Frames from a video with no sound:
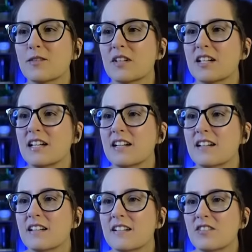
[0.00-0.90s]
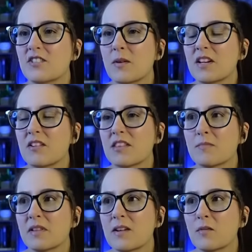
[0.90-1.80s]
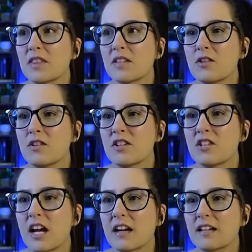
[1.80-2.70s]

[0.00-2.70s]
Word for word: it where he jumped out of the plane with the Union Jack?